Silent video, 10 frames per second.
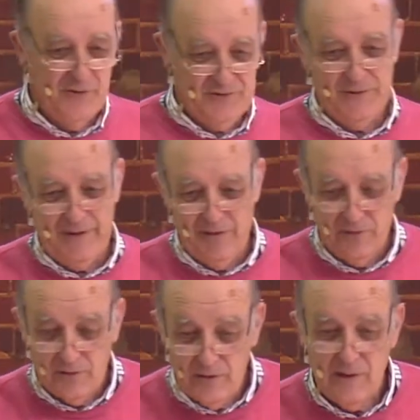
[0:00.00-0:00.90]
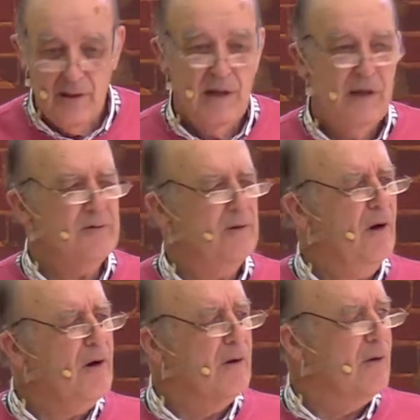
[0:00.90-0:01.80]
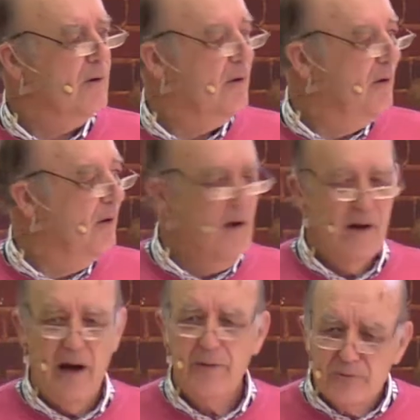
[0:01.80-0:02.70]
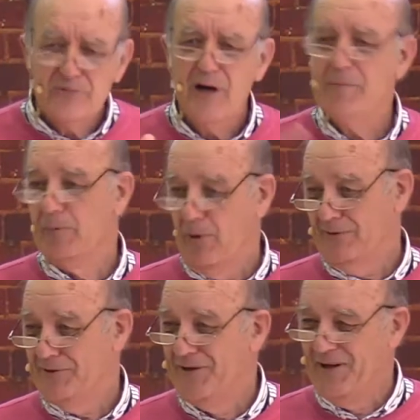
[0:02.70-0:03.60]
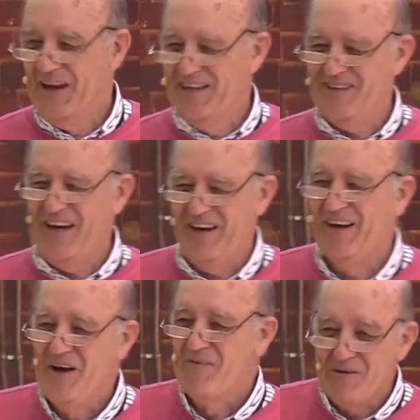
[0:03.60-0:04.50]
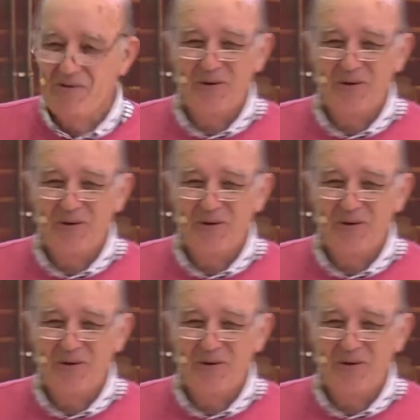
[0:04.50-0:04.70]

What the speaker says: person who ever looked. He said, oh, I thought Solomon was. We